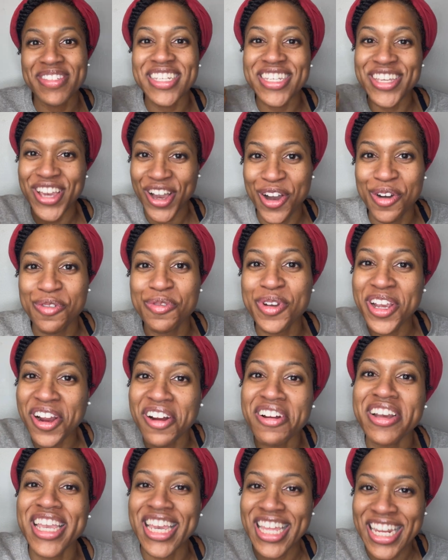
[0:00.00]
y'all, we are
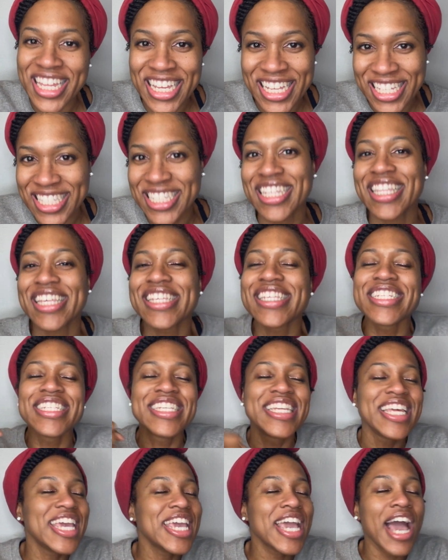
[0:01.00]
getting into this
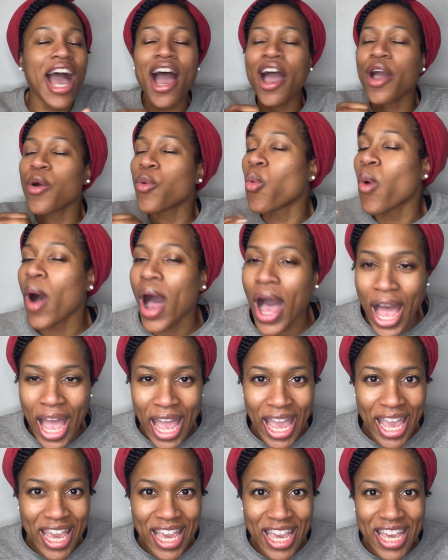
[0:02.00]
D I
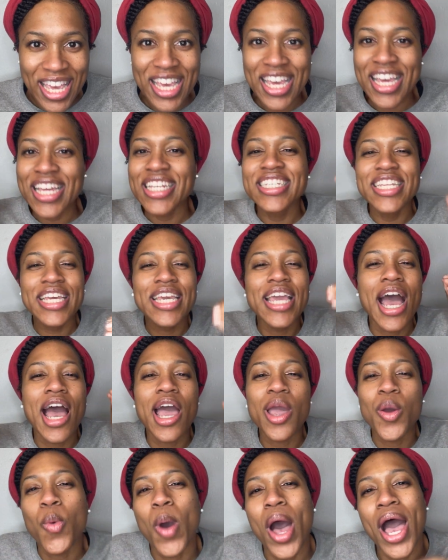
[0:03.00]
Y, D I
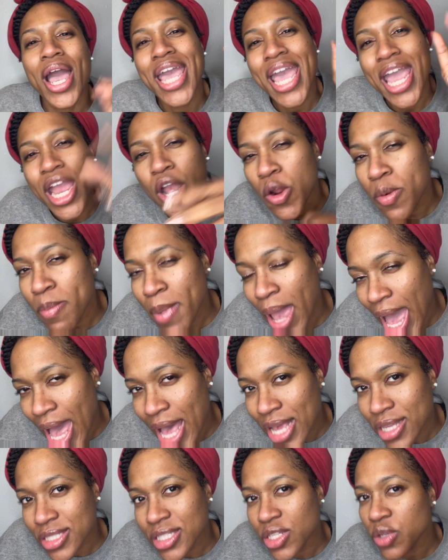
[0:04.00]
Y hair
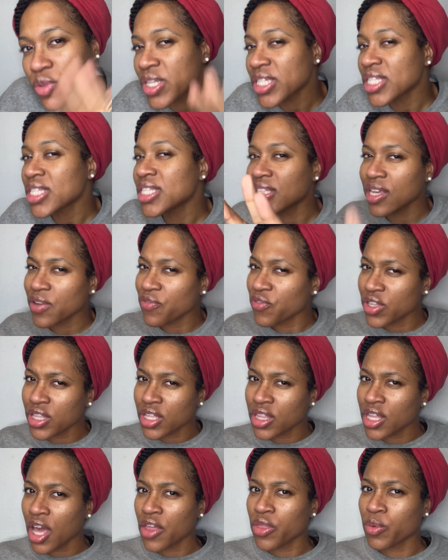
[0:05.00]
mask. So this is different than
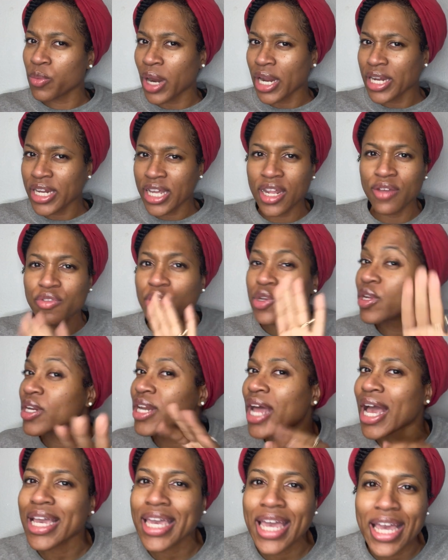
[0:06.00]
the other one I did. If you did
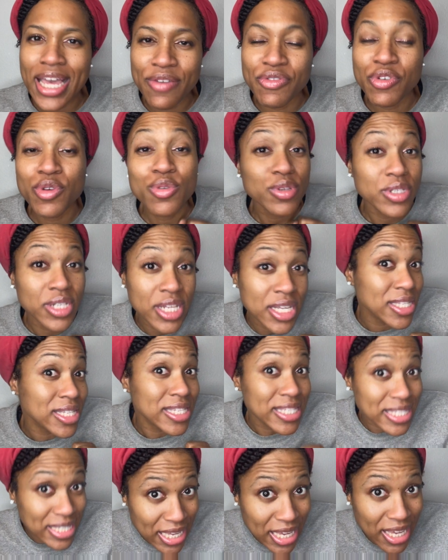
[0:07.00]
not, if you didn't
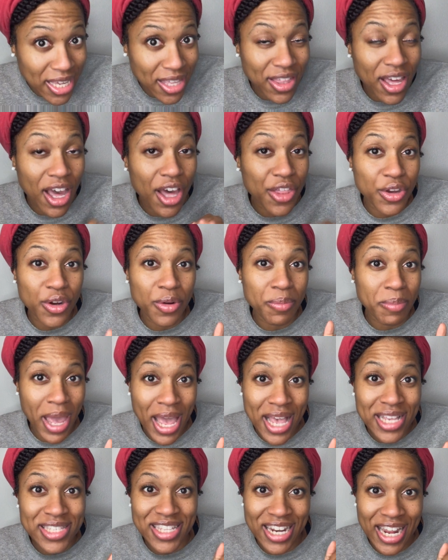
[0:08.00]
see the other
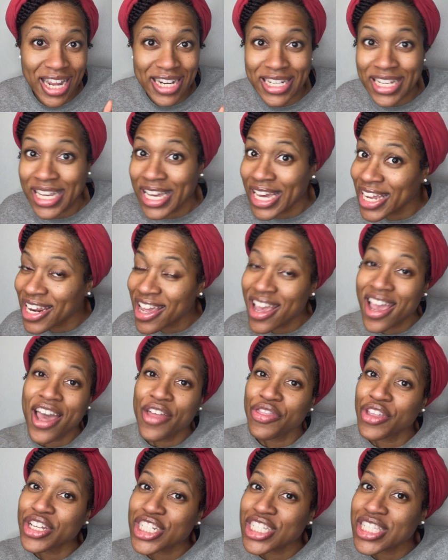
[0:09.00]
mask that I did,
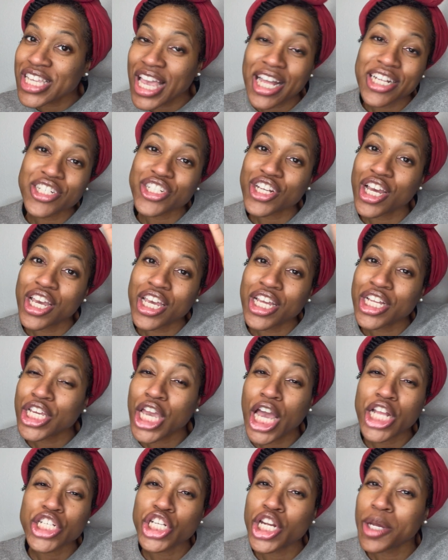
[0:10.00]
then just catch it,
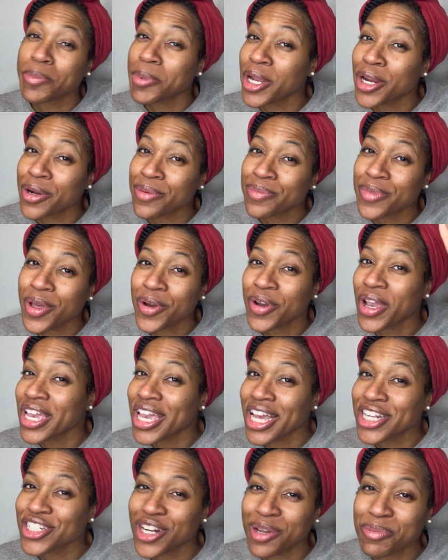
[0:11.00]
catch it up here. Okay,
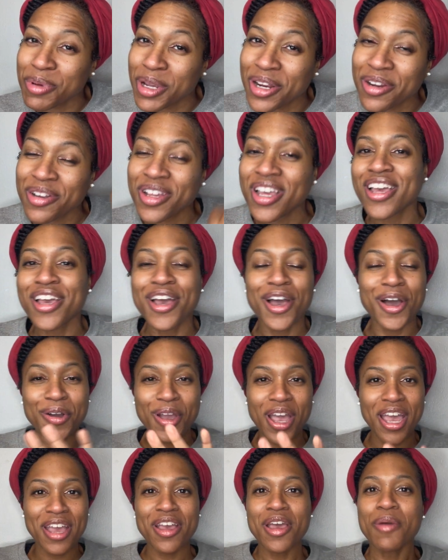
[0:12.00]
catch it up here.
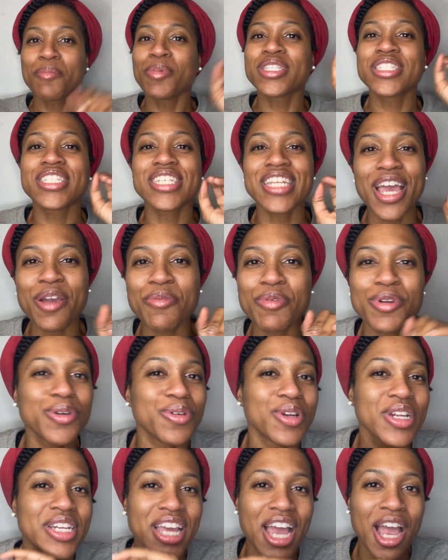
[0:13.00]
Okay, but today we're doing
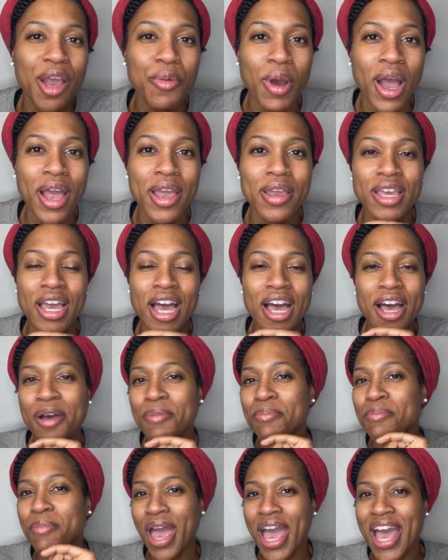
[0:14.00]
a D I Y uh,
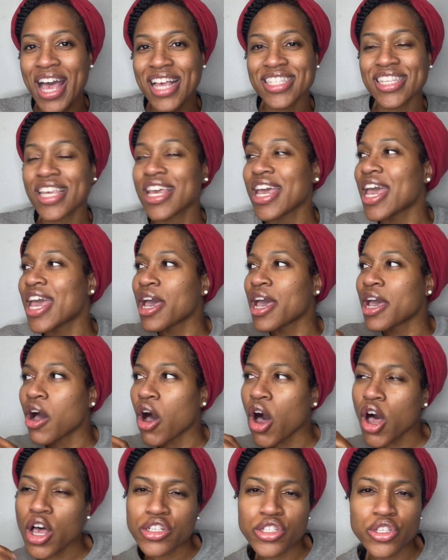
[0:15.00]
mask,
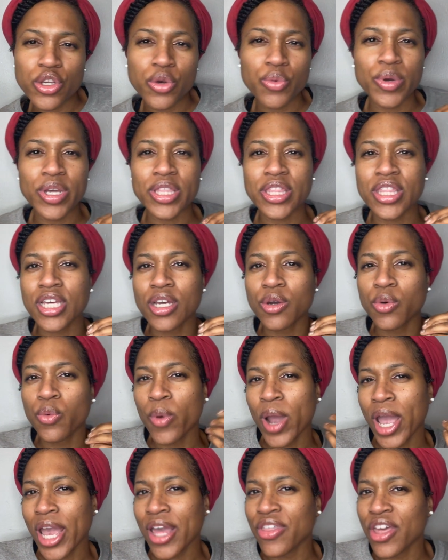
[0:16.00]
also with the
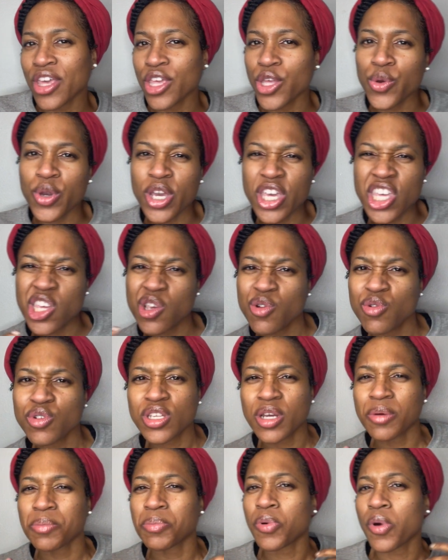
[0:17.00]
way that you can use
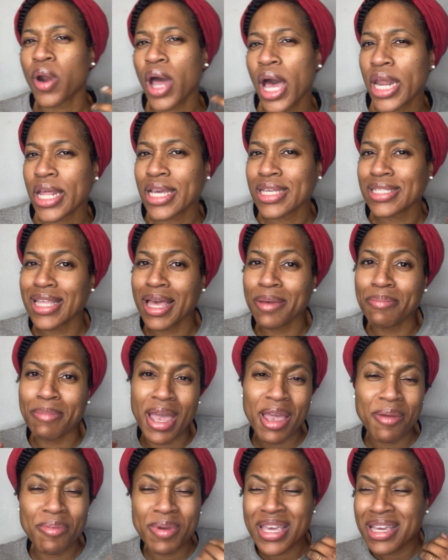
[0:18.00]
up products that
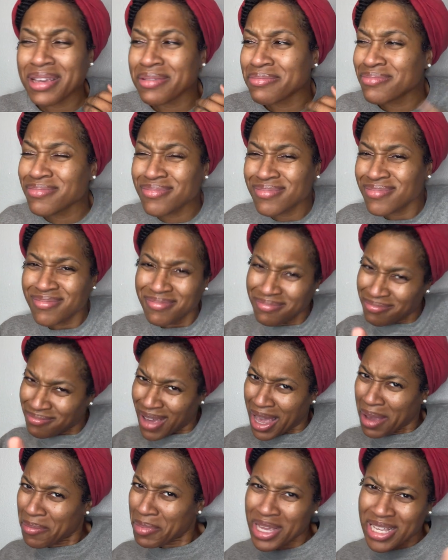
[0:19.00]
maybe,
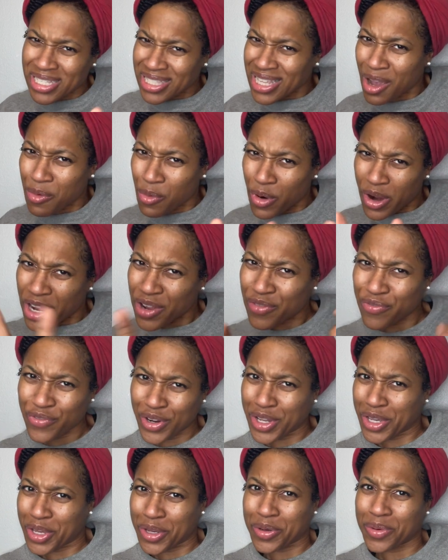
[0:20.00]
maybe it's not working for
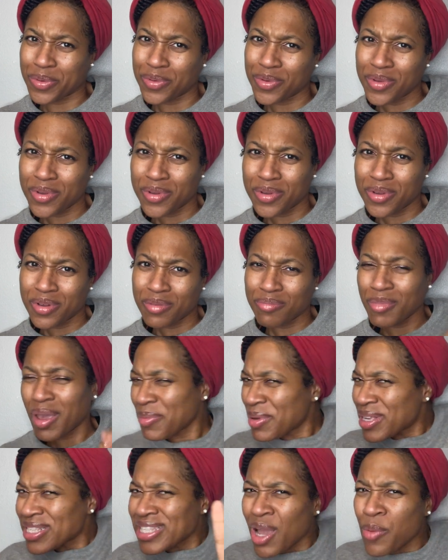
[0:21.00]
you. Maybe
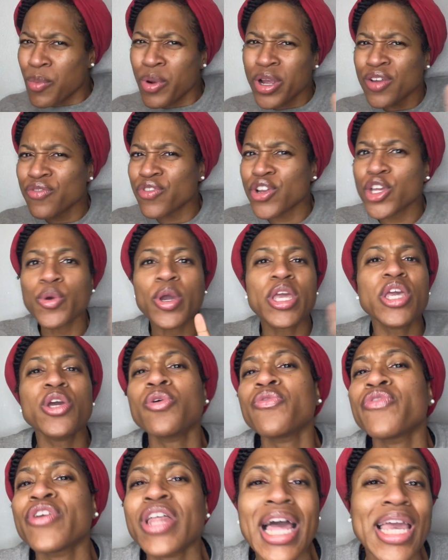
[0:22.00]
it's not working for you and you don't
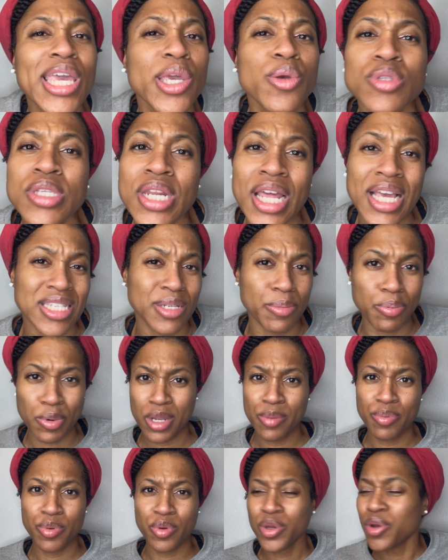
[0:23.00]
feel like using it as a
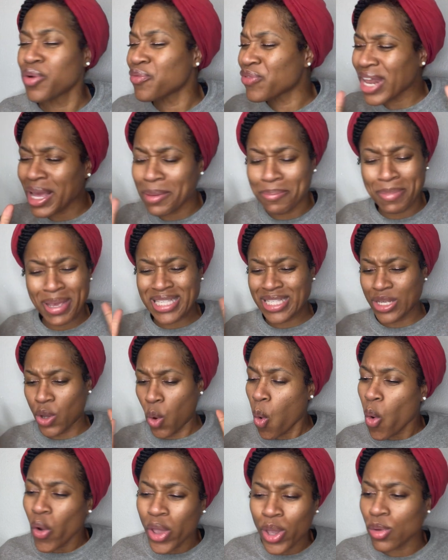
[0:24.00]
pre-poo. You don't feel like mixing
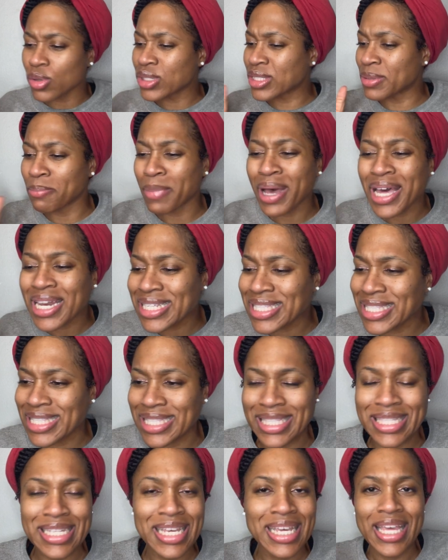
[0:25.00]
oils and butters
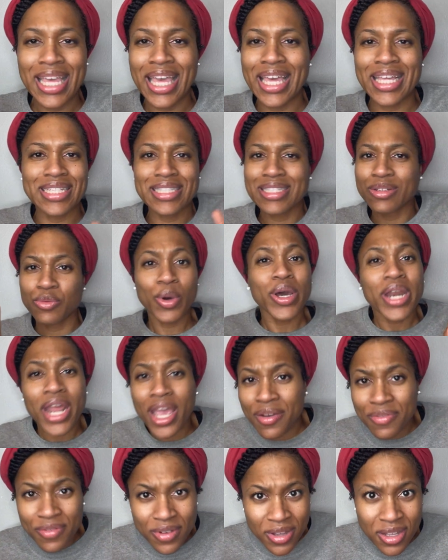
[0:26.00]
and, and
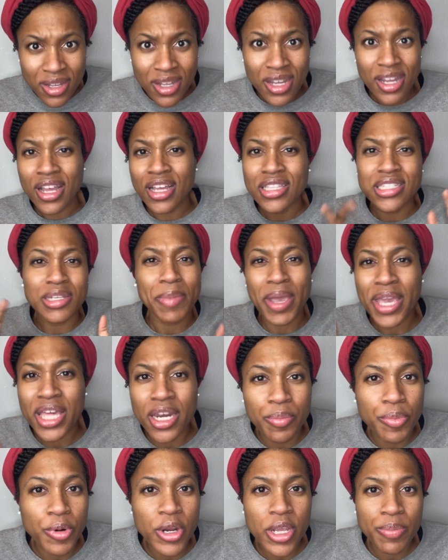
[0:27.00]
whatever to make it a
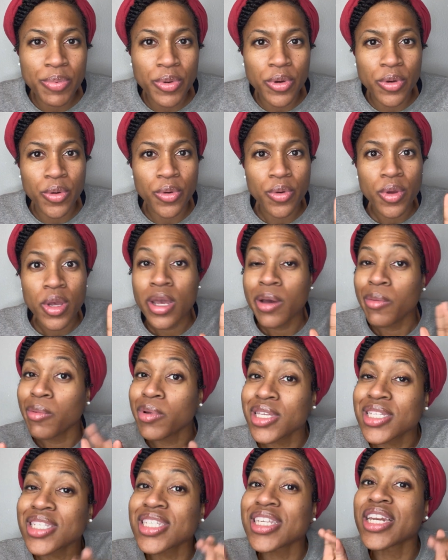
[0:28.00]
pre-poo. Well,
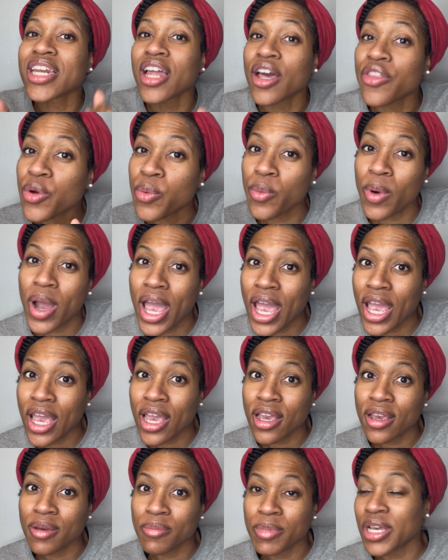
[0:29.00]
this is another
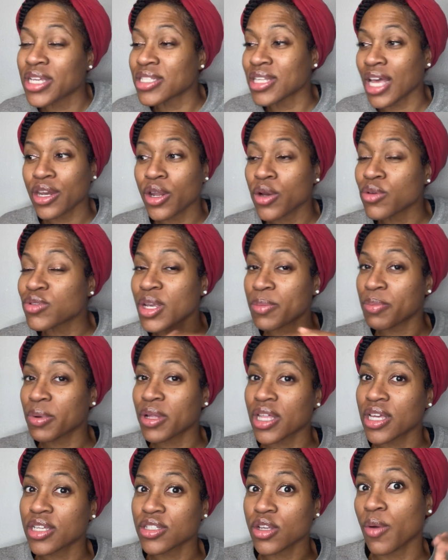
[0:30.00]
way, because I know
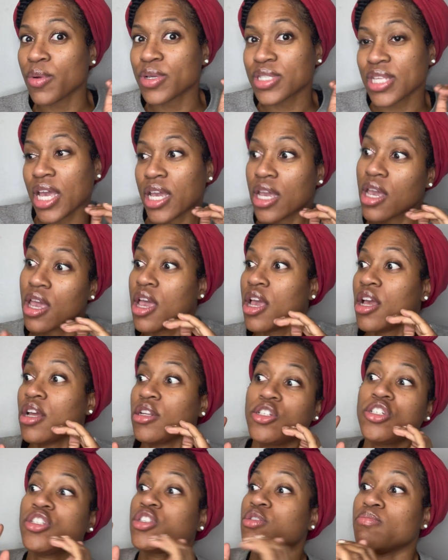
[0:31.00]
typically it's always like,
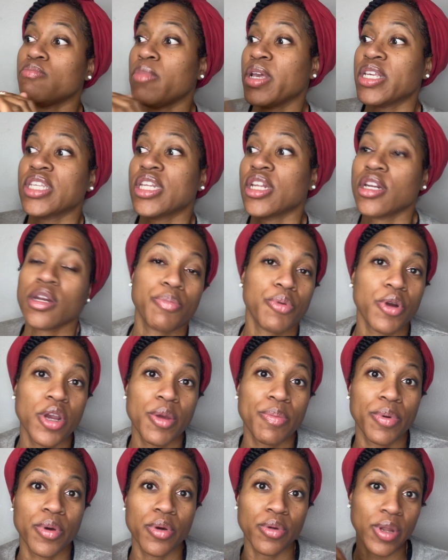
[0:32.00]
just mix it in a
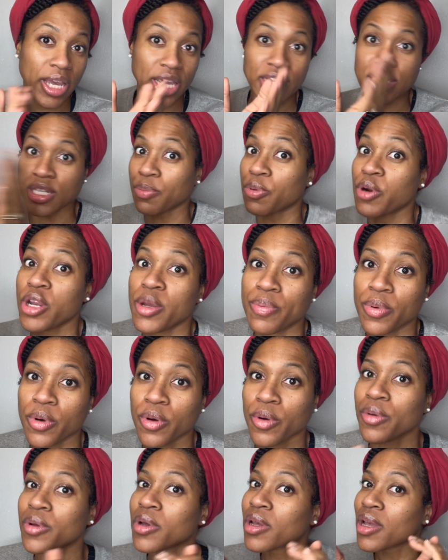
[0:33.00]
pre-poo, like it's a pre-poo.
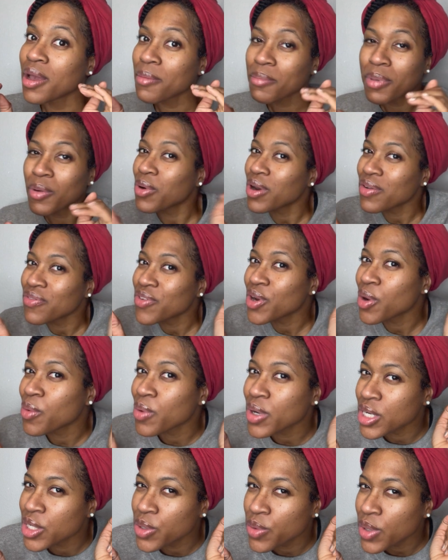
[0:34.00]
But what if you don't want
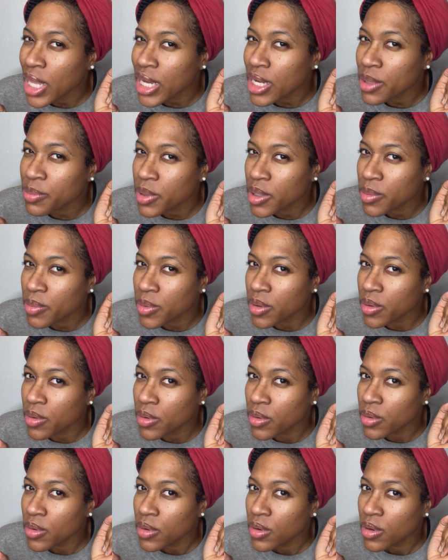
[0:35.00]
to do it like a pre-poo?
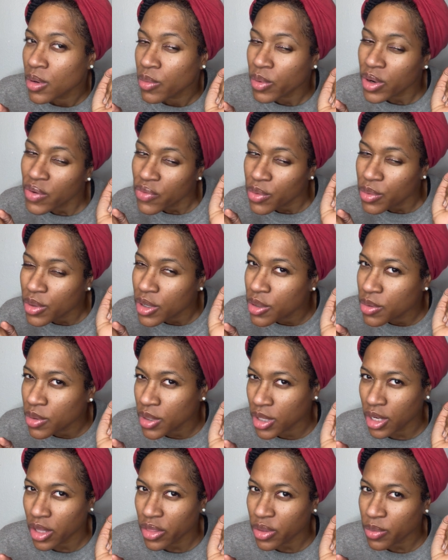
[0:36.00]
What if you want to do it
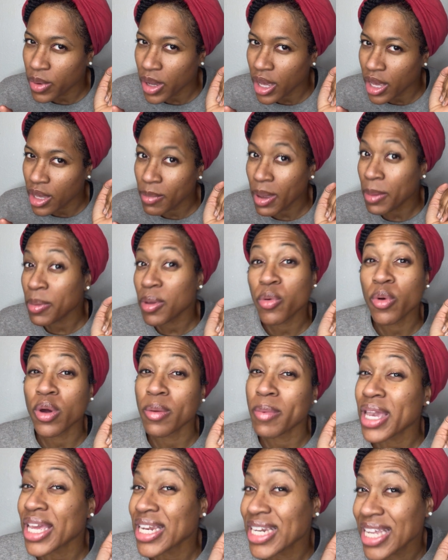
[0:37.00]
another way? Maybe you want to
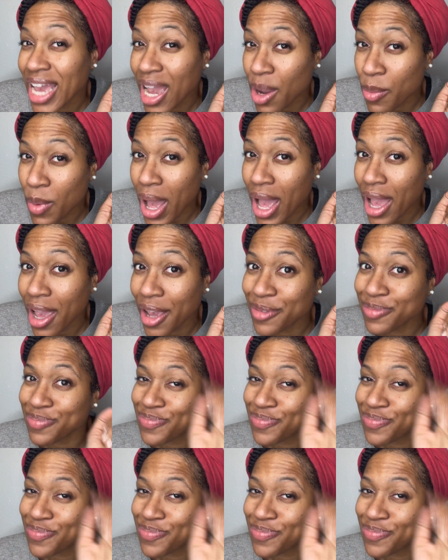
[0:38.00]
make it D I Y.